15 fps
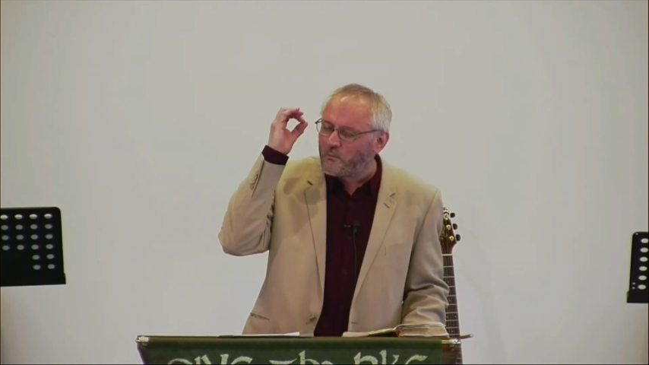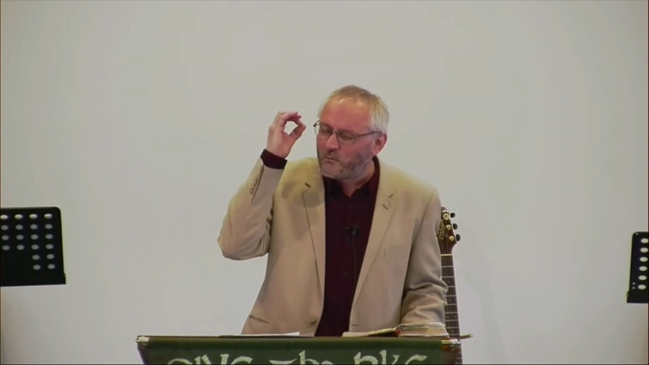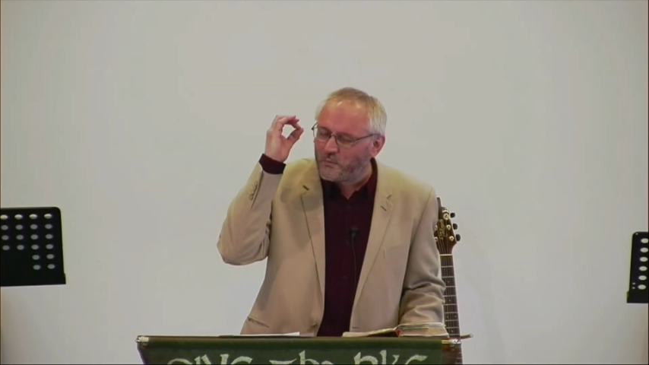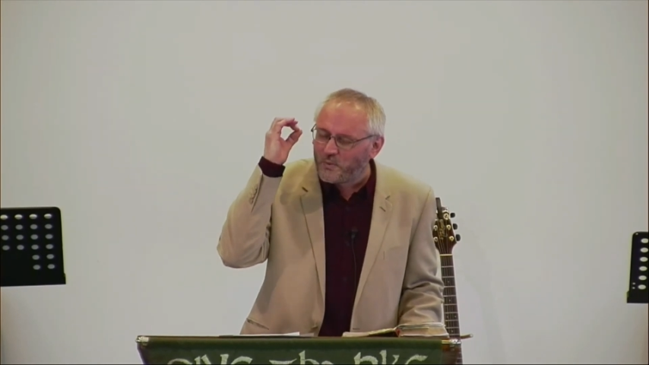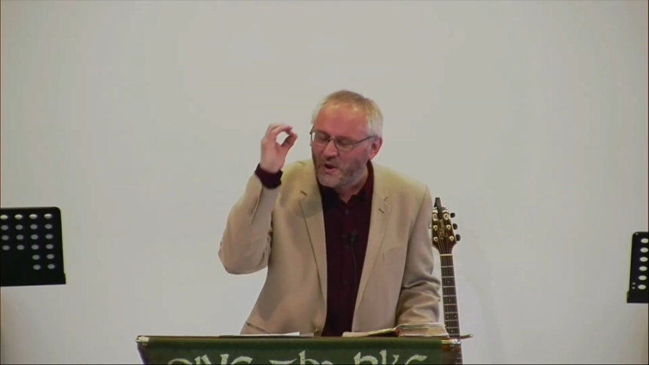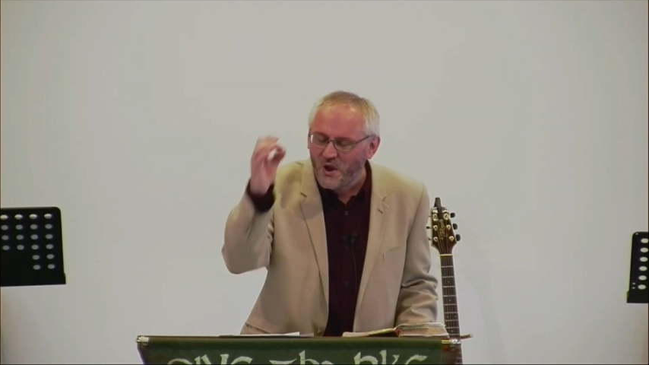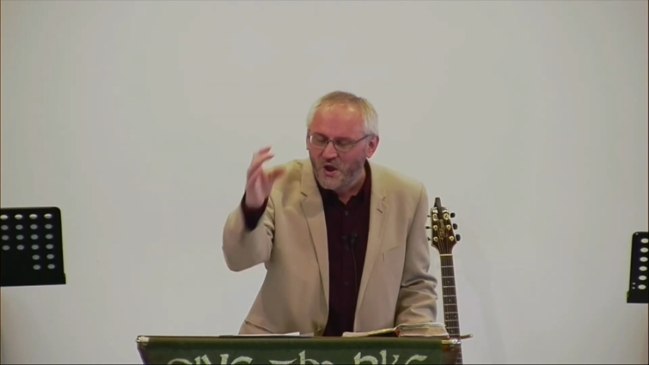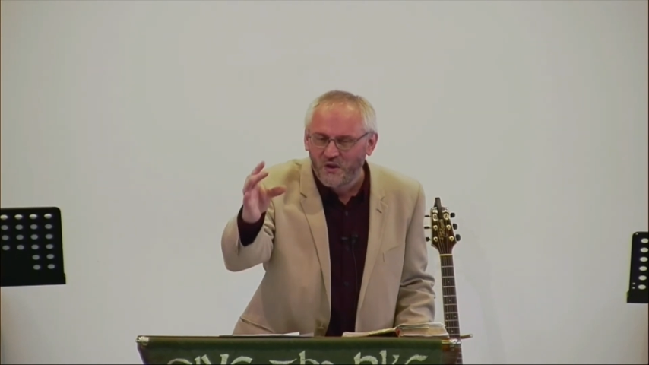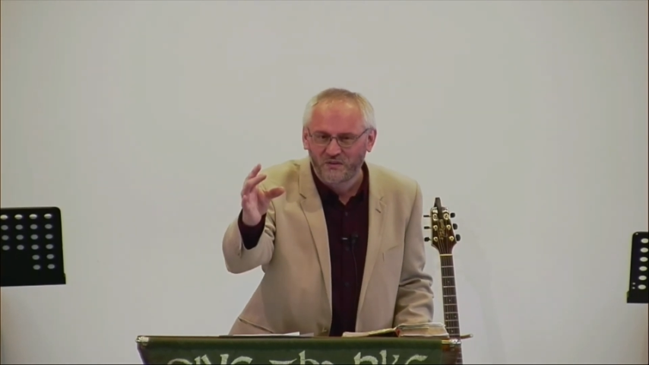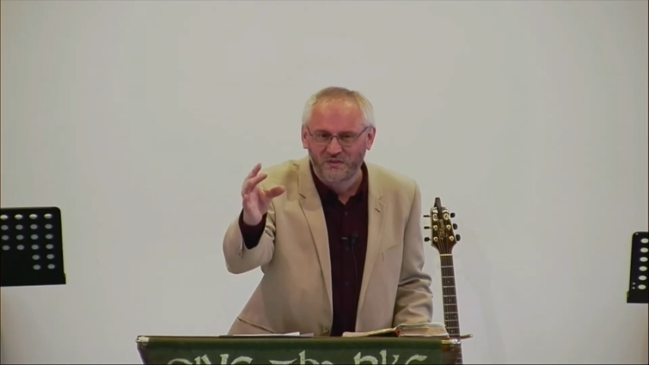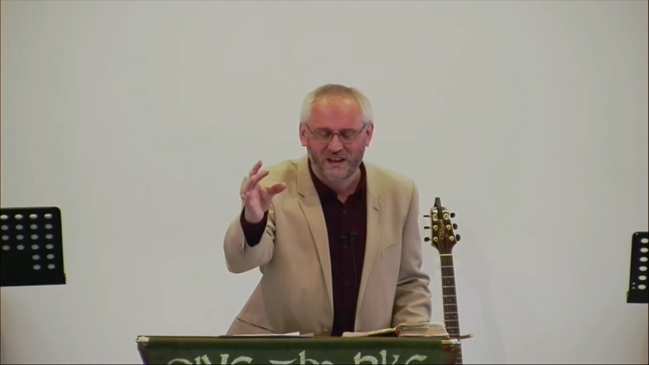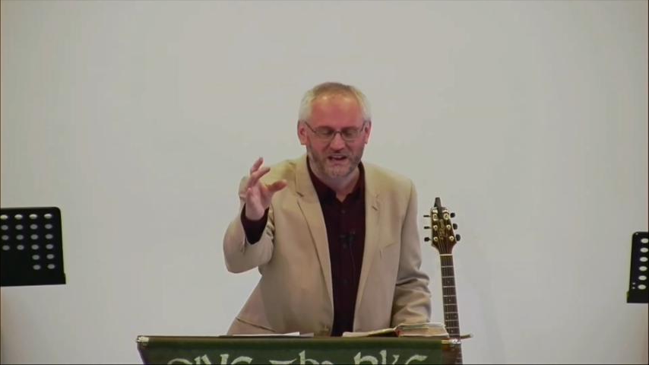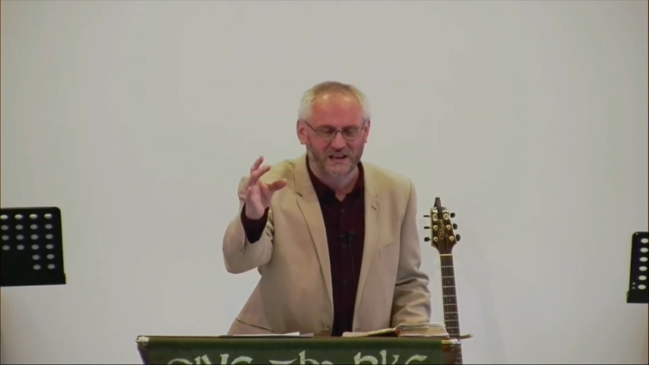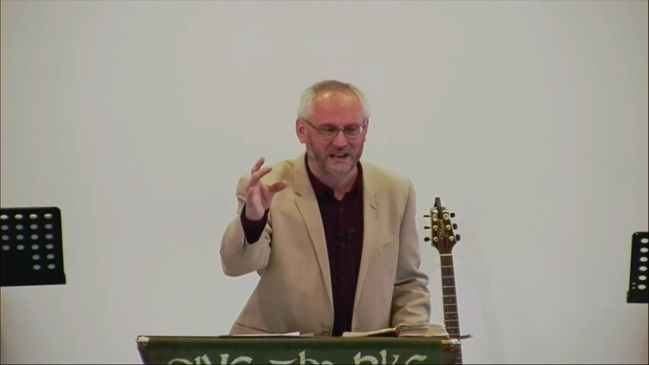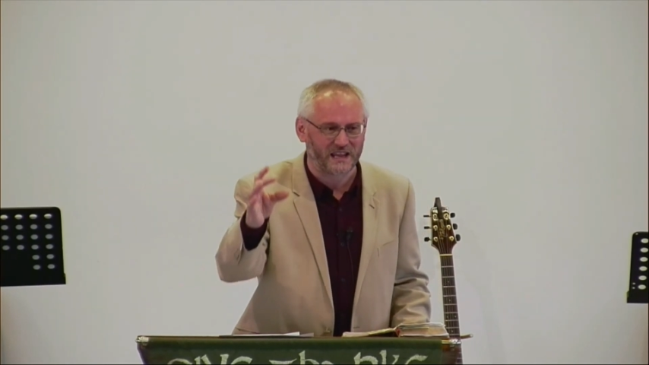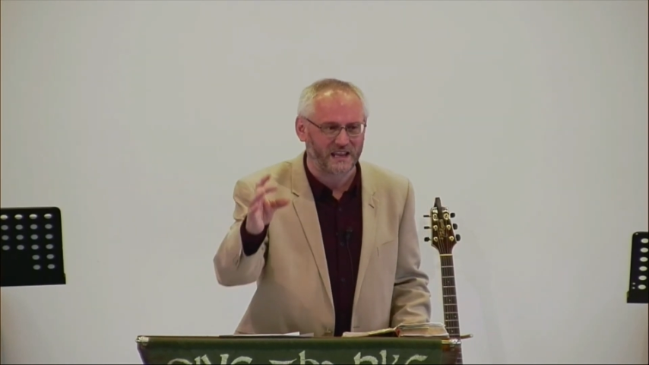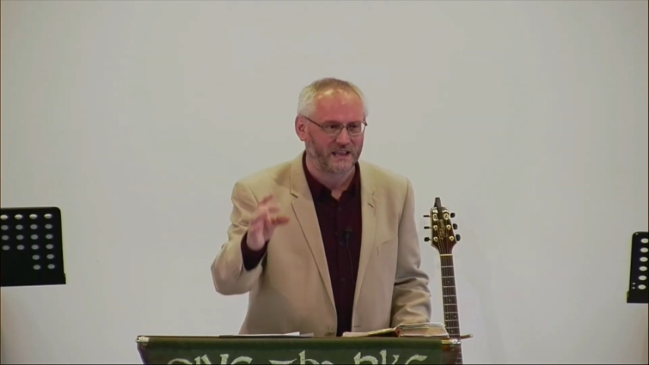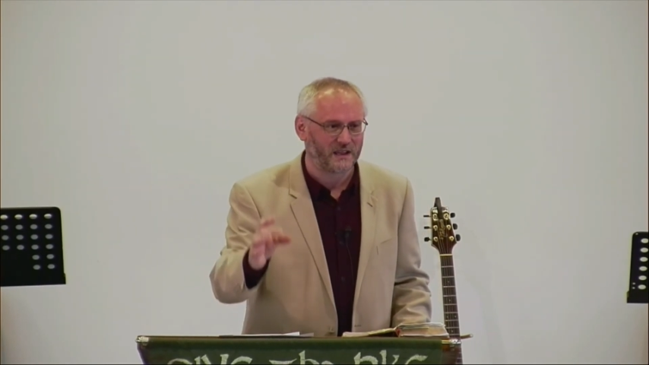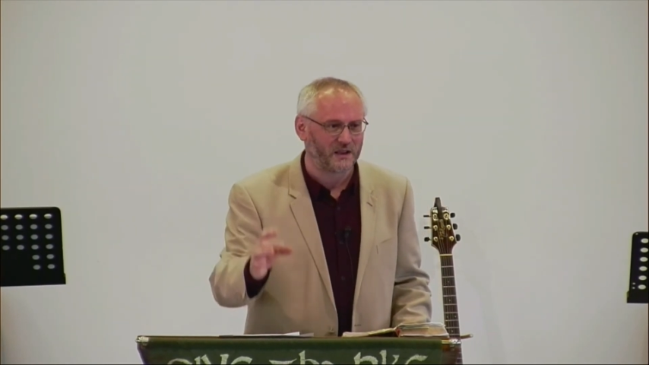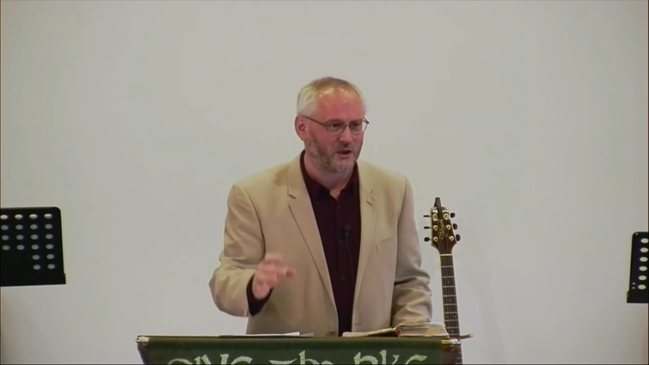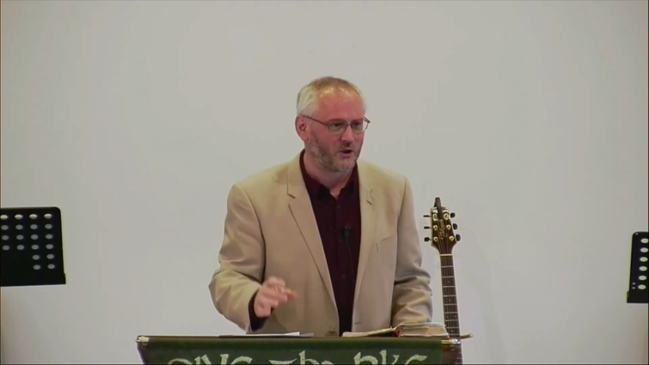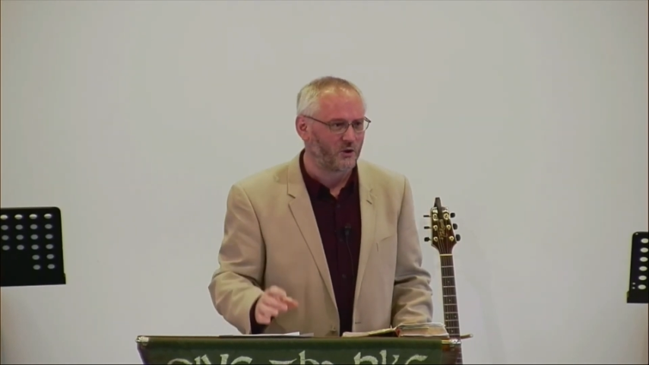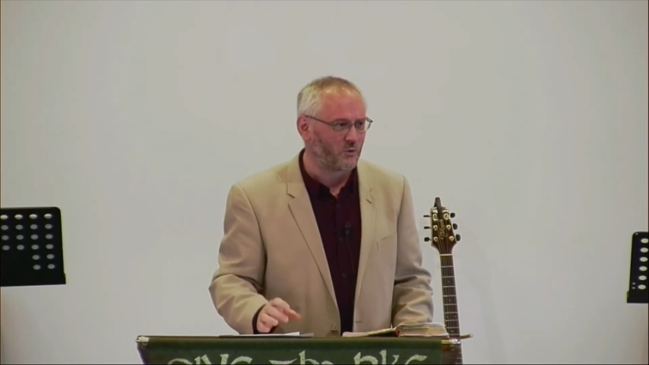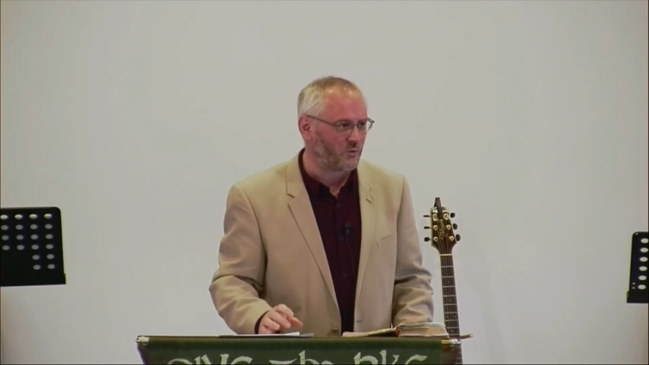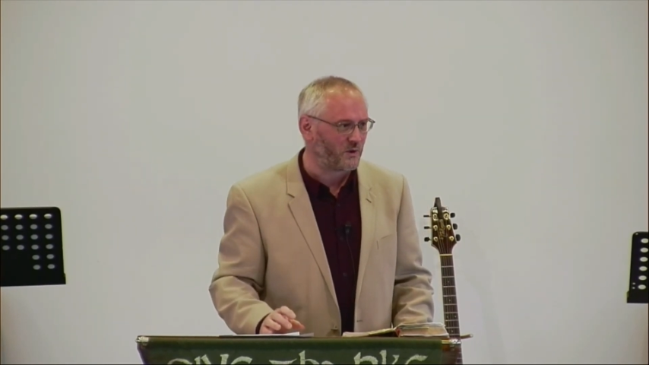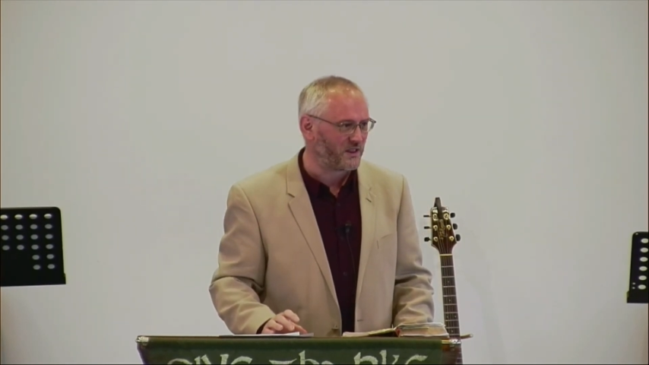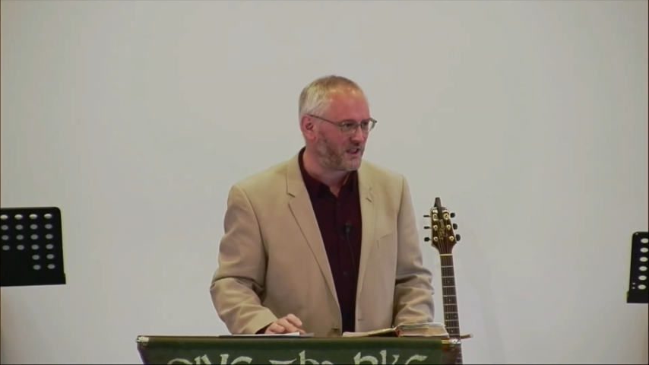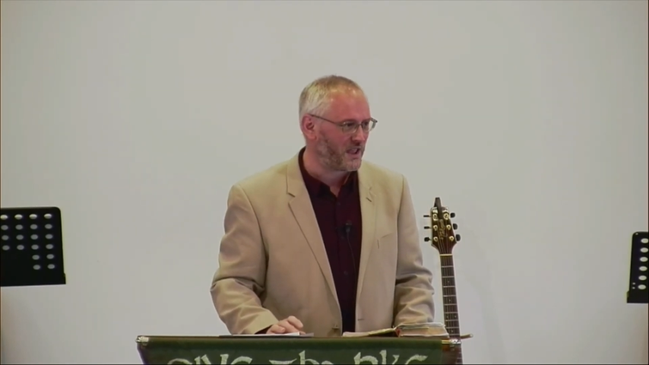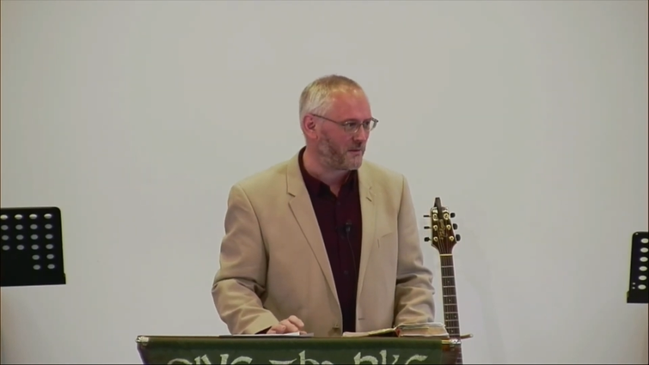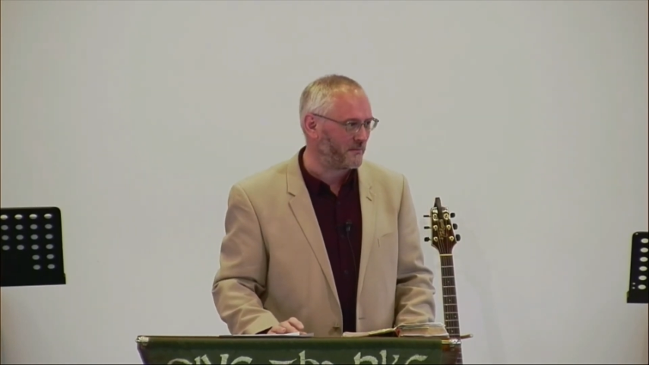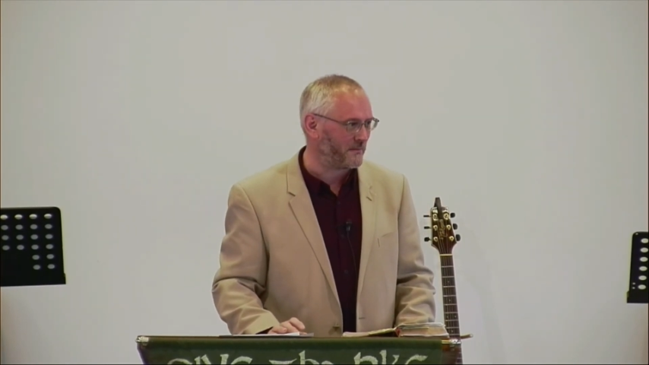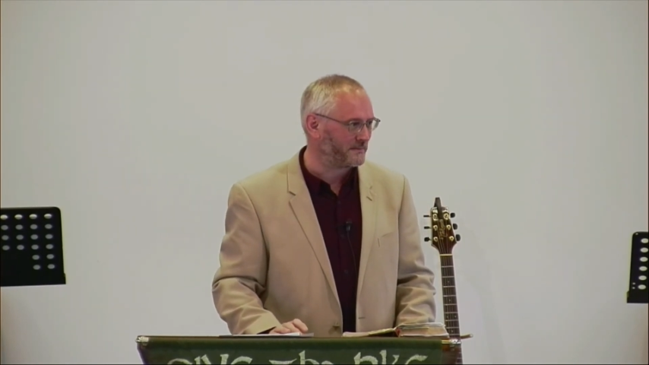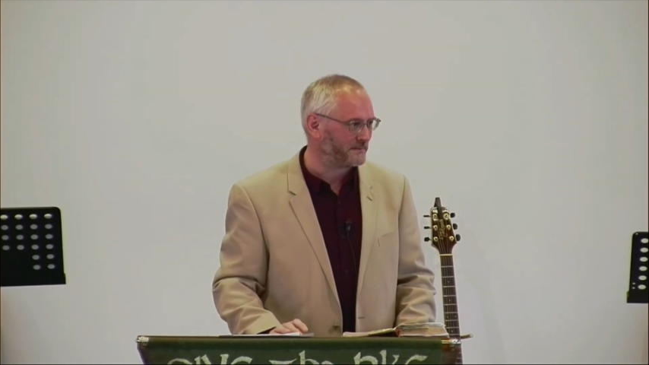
perfectly with Him.